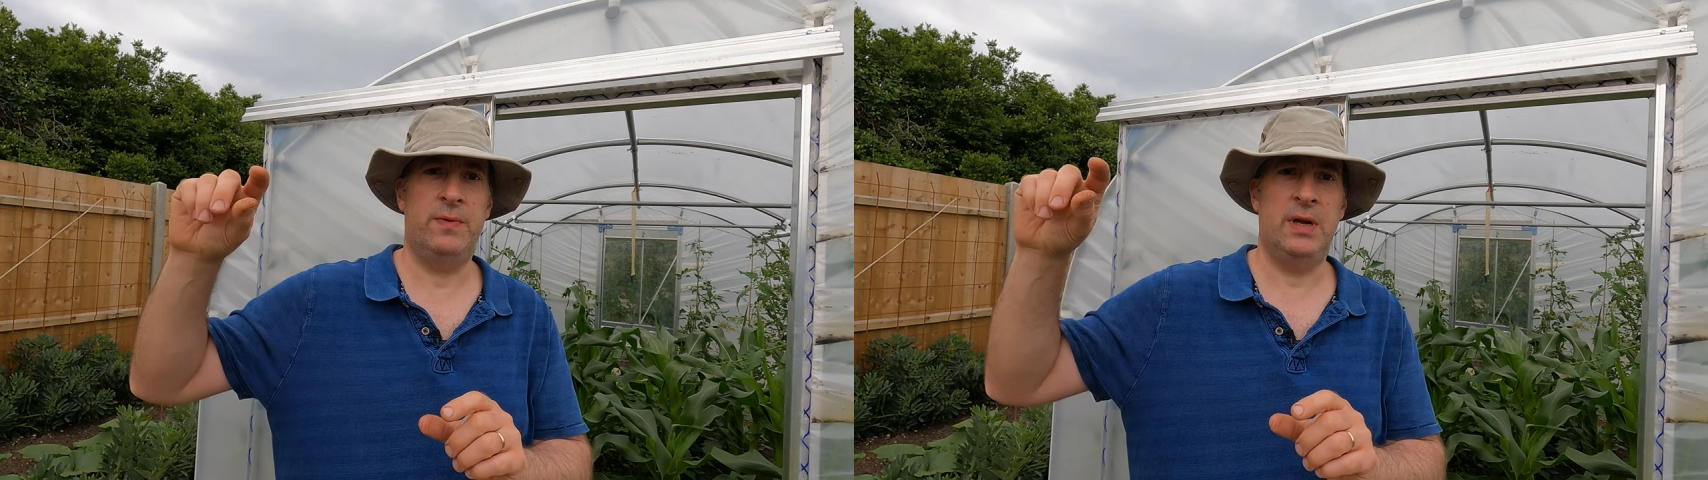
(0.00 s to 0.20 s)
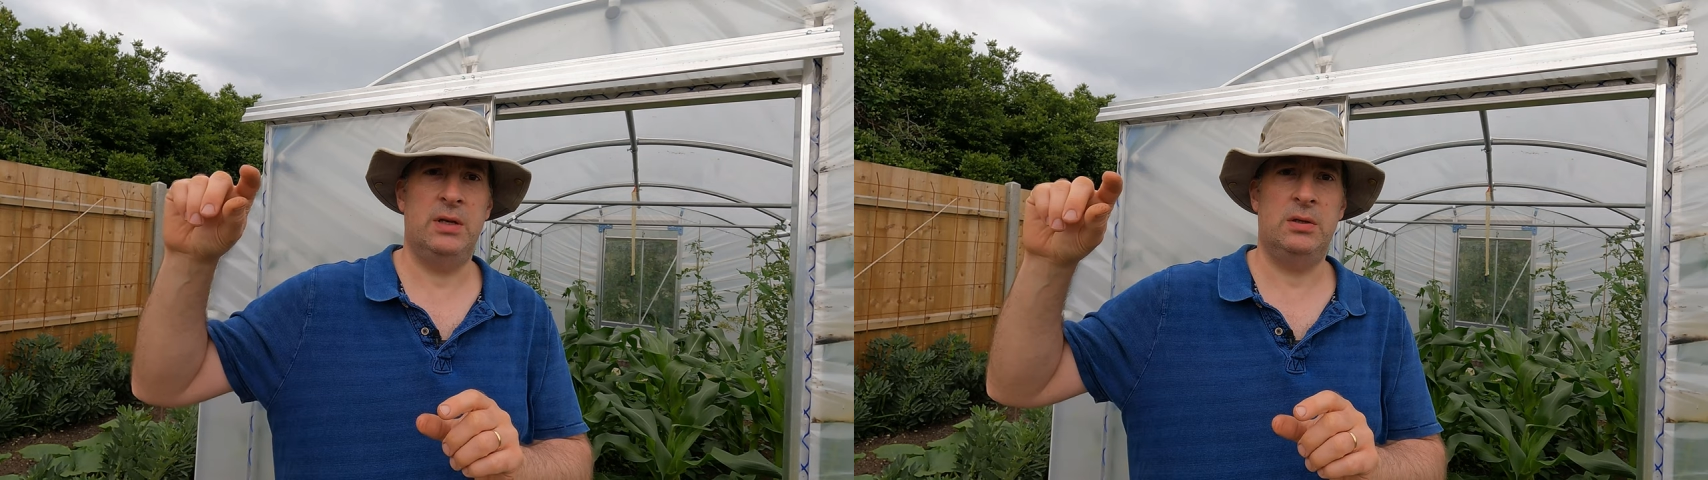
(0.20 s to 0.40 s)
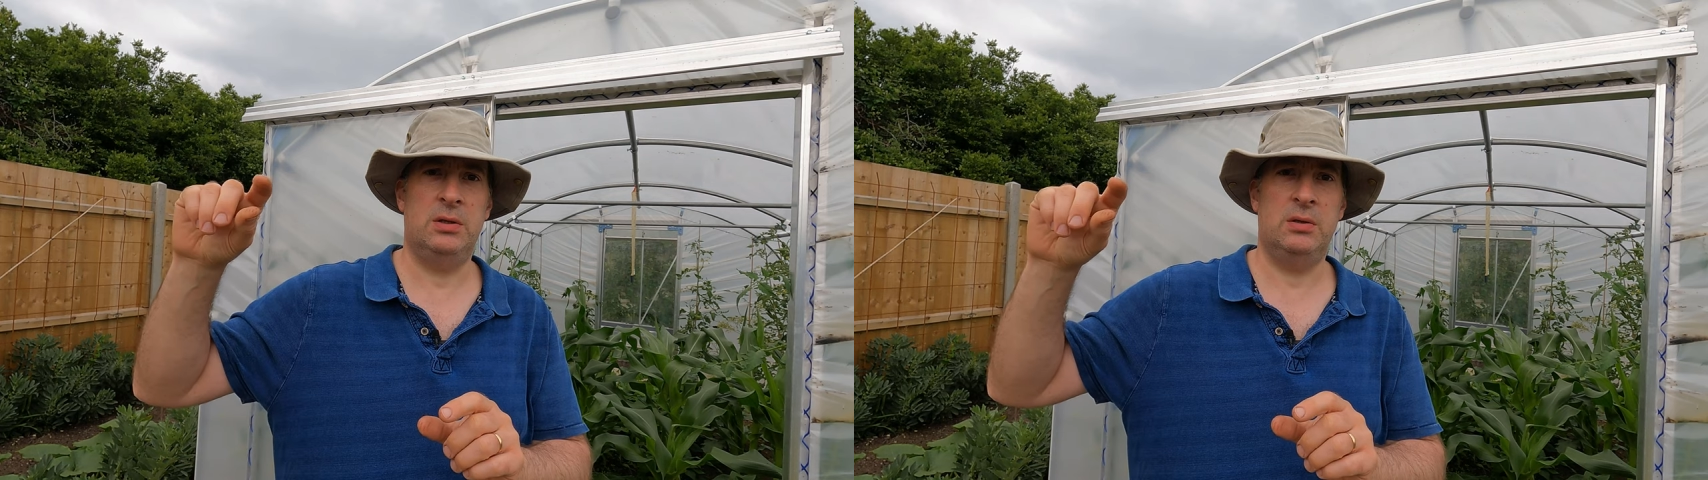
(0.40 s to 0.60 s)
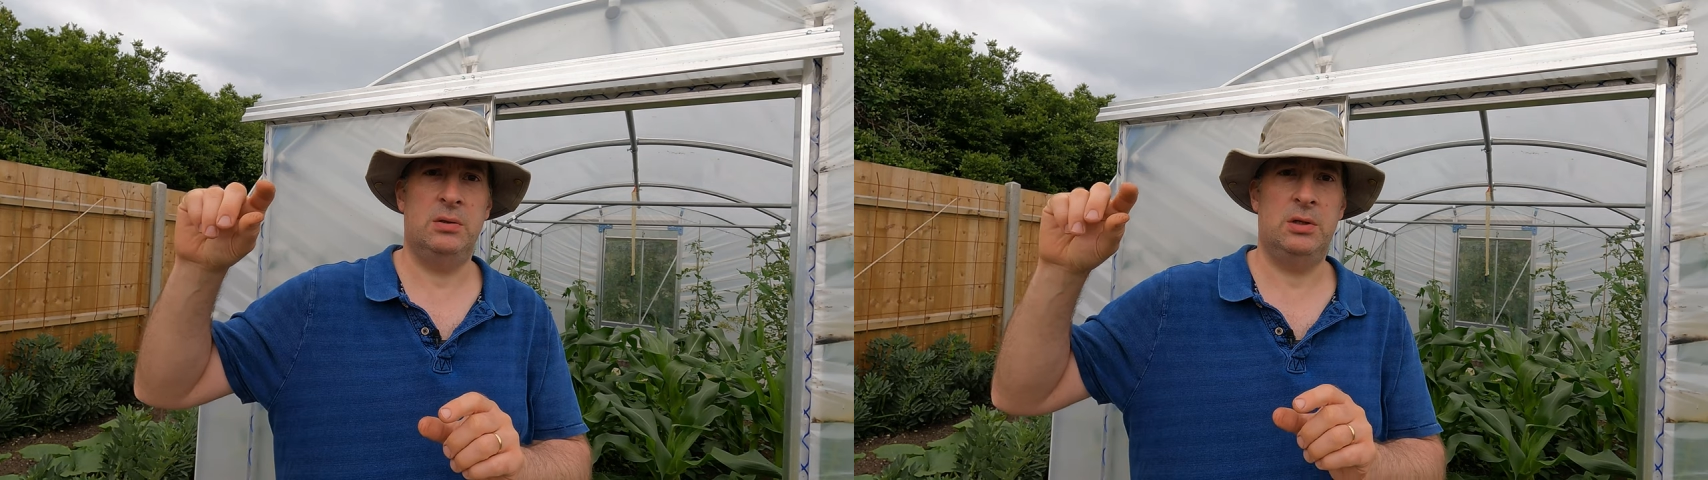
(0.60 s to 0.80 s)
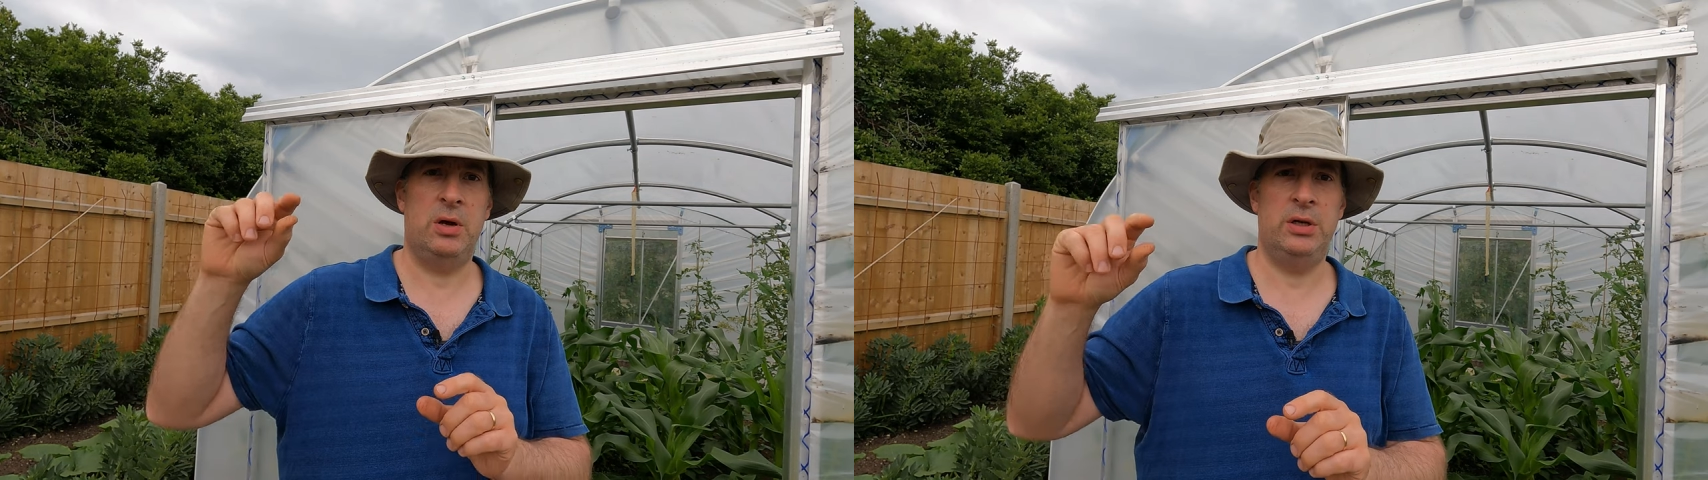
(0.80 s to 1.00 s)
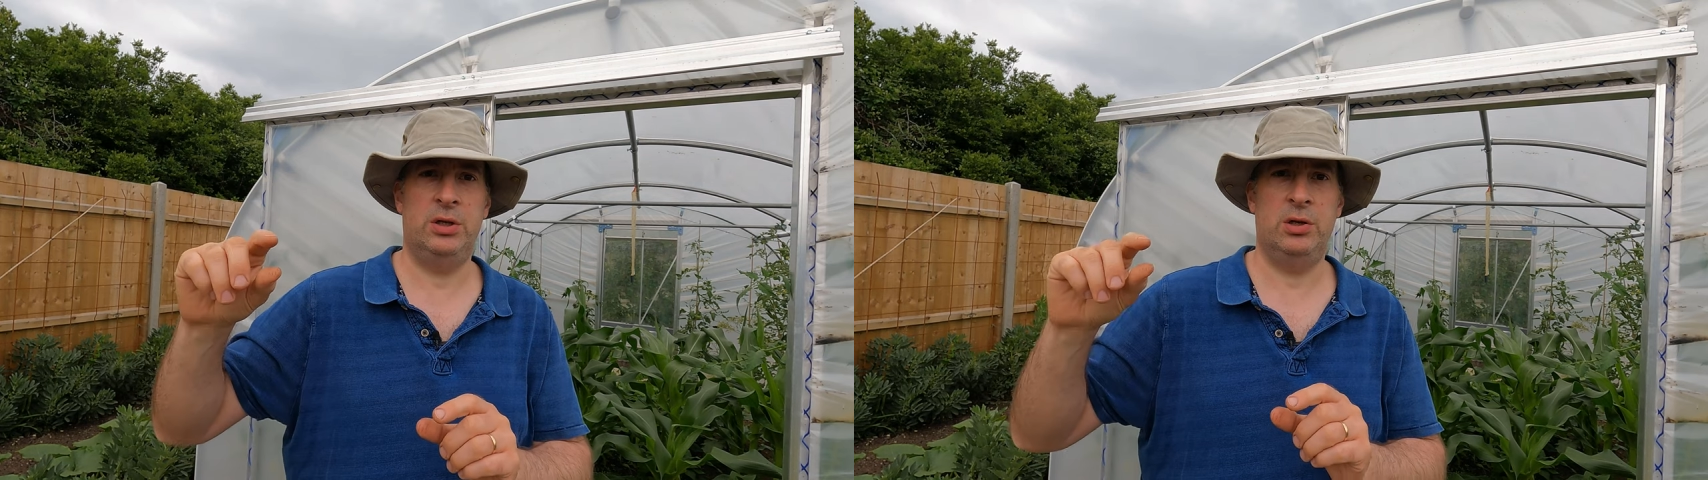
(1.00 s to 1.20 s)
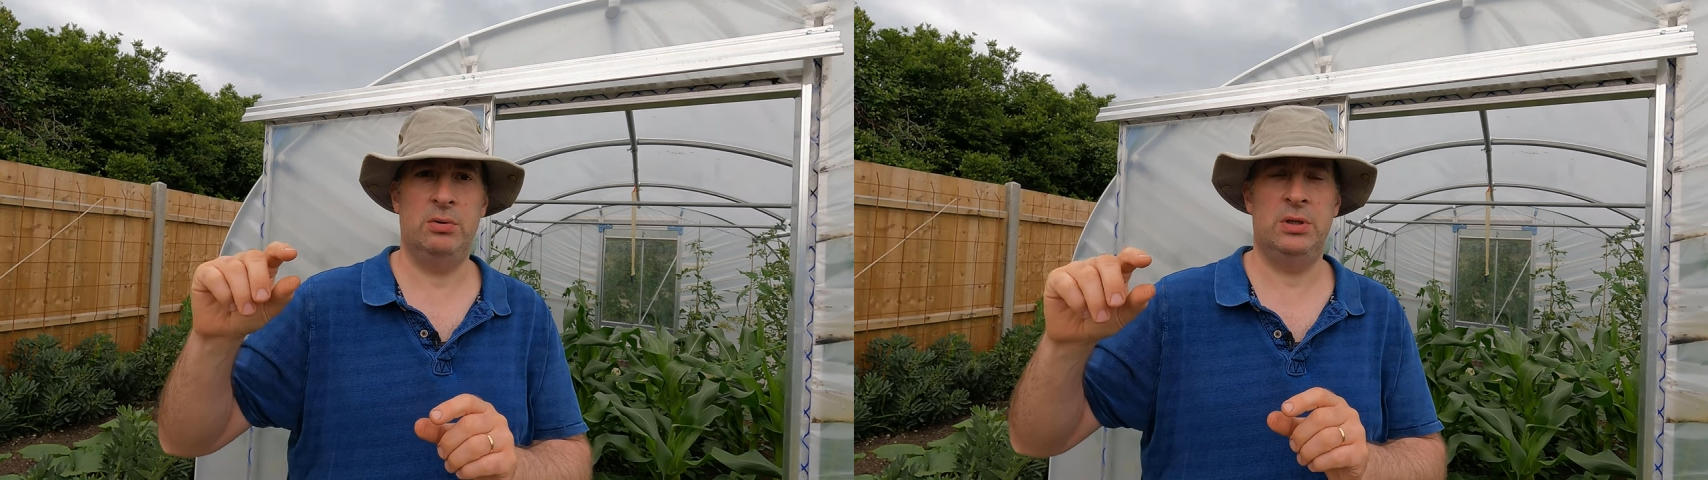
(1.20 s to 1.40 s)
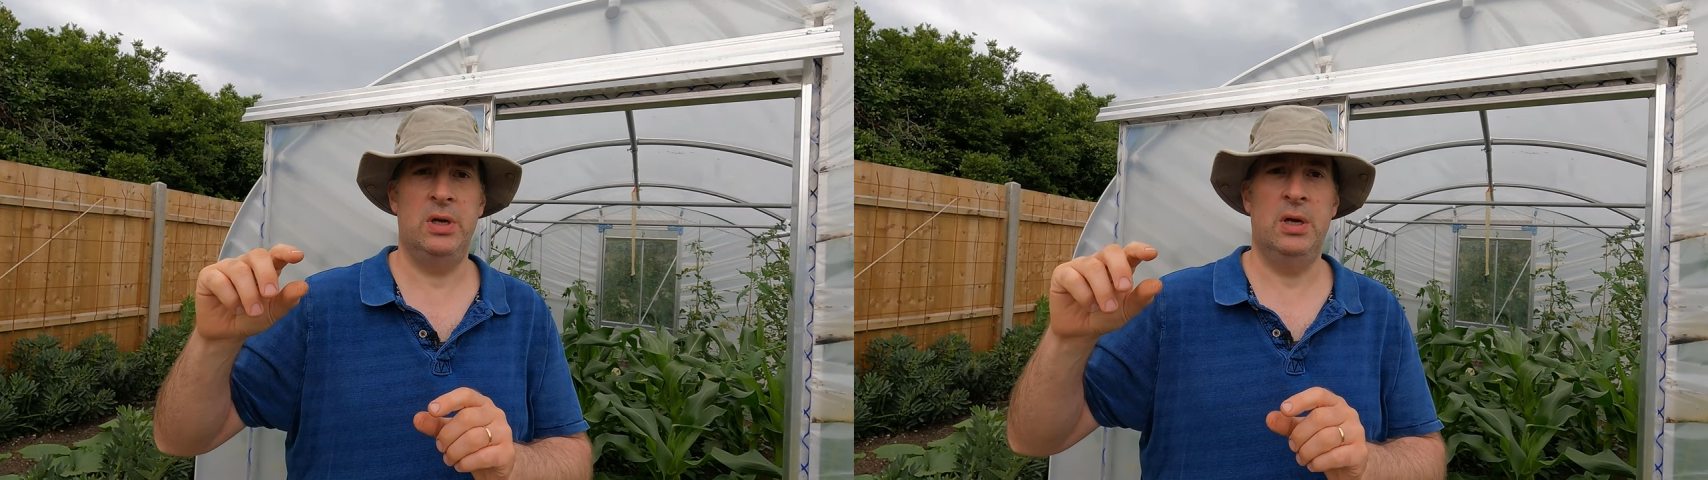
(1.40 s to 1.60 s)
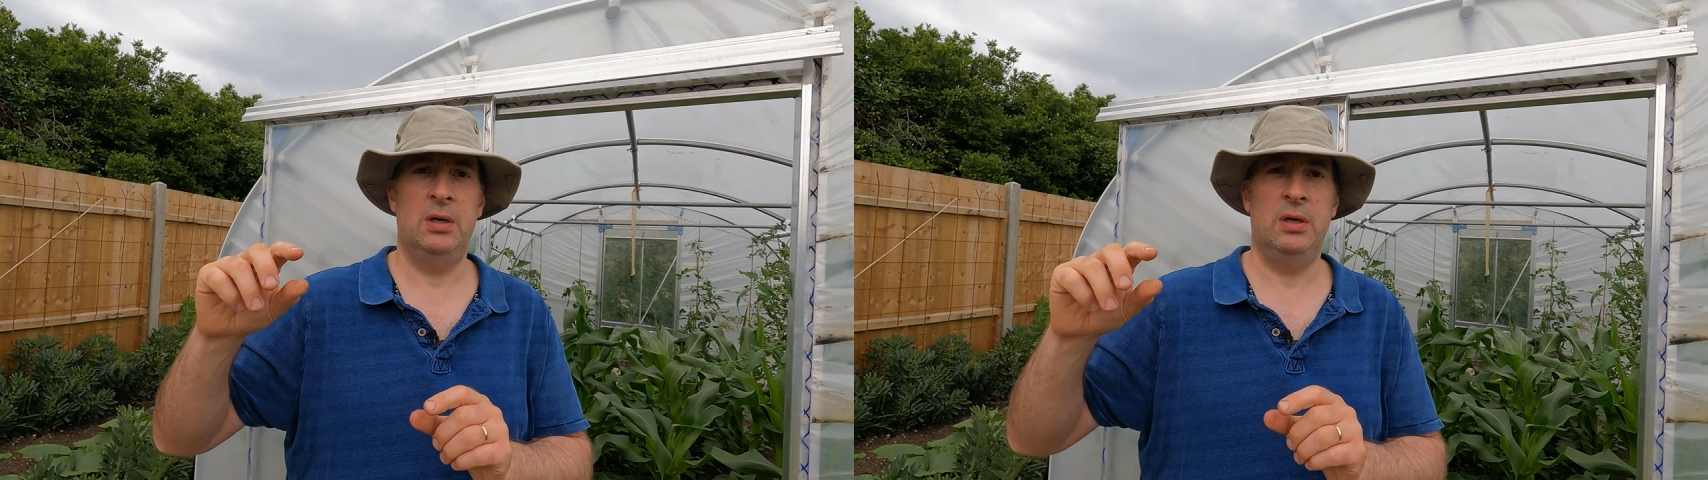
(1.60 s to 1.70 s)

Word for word: of these side shoots